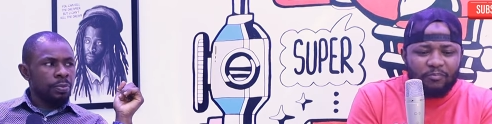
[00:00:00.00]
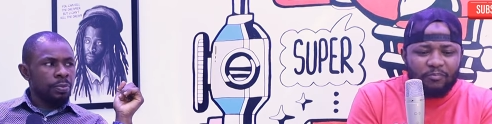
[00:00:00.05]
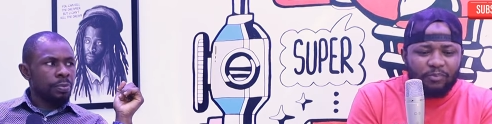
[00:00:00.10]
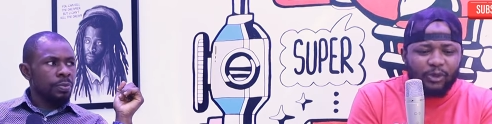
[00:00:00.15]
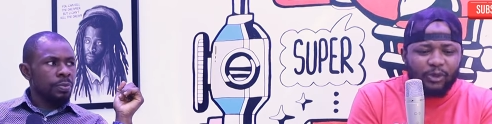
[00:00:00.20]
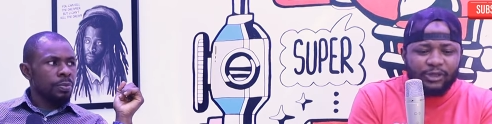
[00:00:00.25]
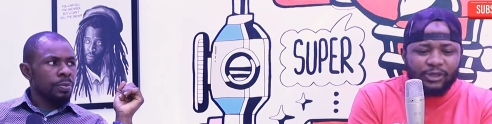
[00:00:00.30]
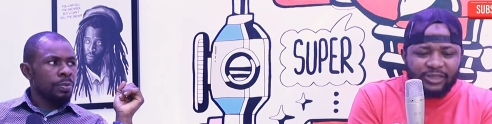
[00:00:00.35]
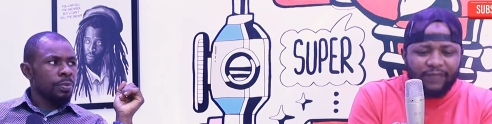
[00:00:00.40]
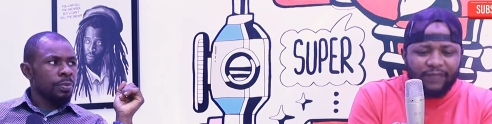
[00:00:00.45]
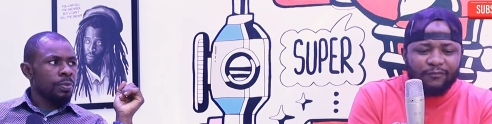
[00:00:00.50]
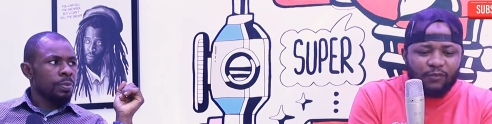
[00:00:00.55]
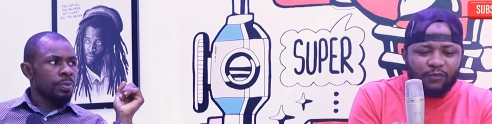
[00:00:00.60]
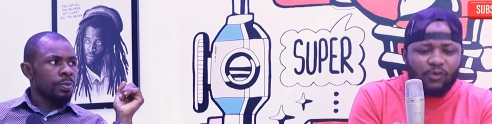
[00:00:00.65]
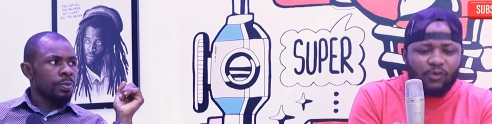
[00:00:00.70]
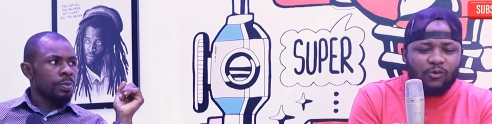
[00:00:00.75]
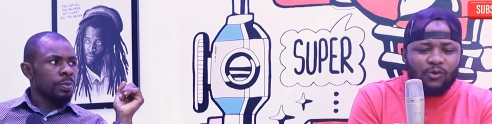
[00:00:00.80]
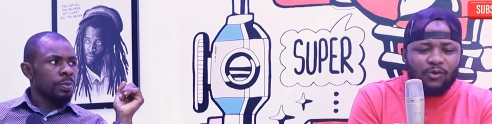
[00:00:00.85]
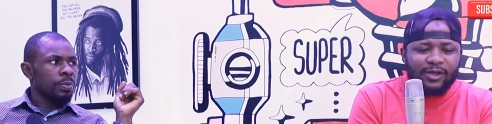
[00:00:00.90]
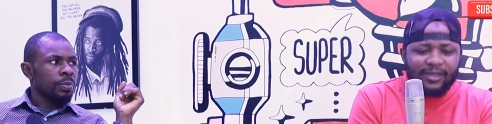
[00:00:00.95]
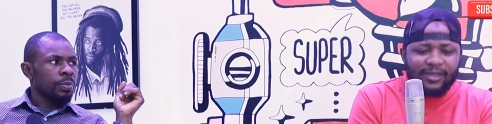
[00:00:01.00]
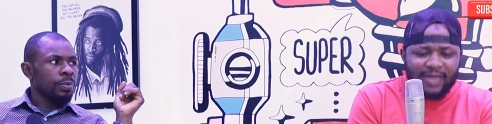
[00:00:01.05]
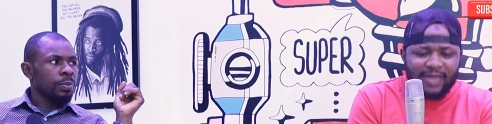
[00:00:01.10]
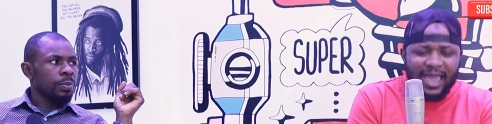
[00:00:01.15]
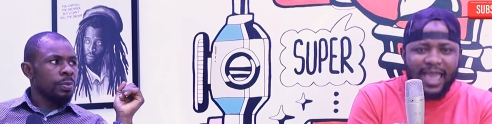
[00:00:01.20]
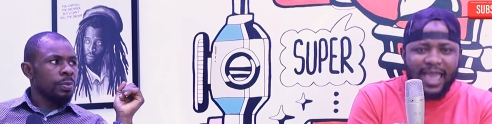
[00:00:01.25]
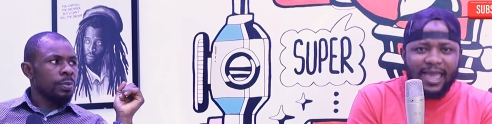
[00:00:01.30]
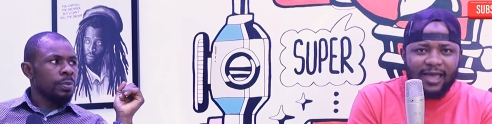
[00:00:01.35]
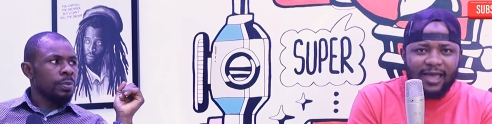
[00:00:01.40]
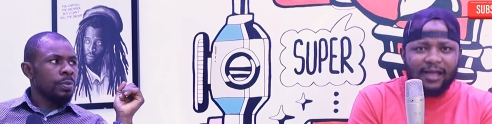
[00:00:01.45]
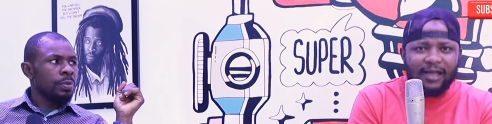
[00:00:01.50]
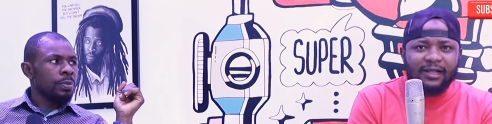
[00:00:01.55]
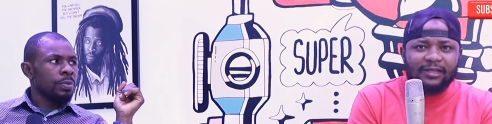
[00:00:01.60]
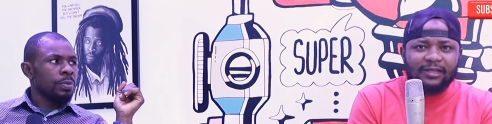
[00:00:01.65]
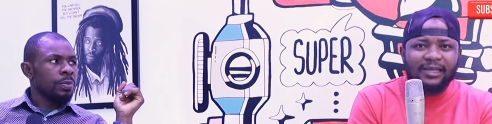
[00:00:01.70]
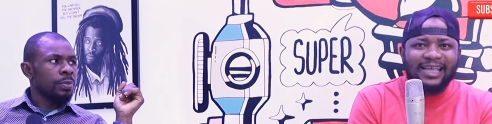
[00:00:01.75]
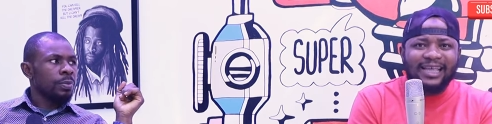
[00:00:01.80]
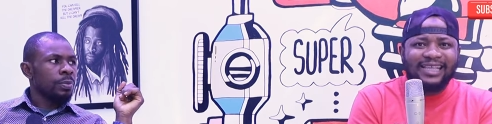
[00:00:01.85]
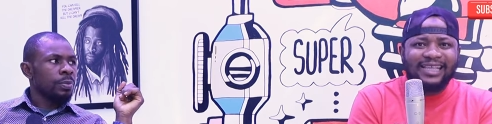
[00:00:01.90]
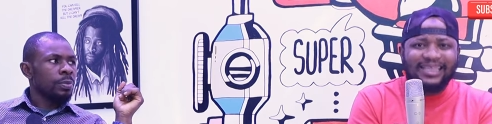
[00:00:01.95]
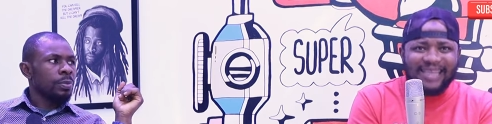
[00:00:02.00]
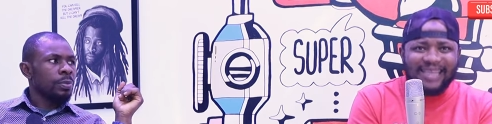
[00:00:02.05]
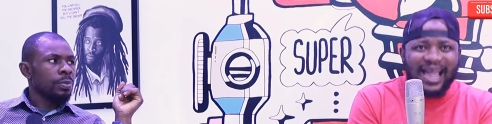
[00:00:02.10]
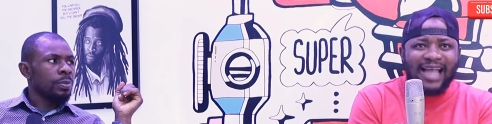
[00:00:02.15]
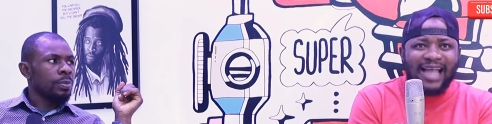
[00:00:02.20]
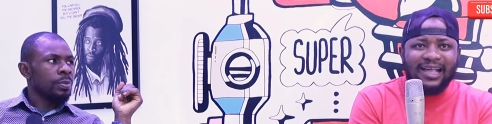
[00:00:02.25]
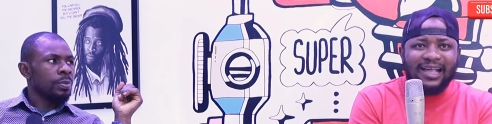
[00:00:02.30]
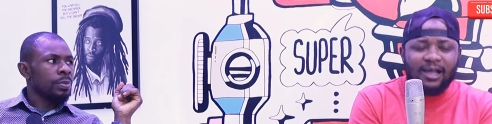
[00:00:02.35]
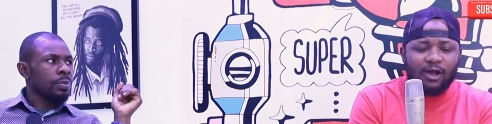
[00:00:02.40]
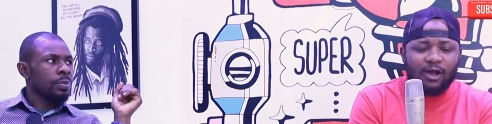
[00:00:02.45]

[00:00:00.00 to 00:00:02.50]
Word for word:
Speaker 1: beautiful girl, a dark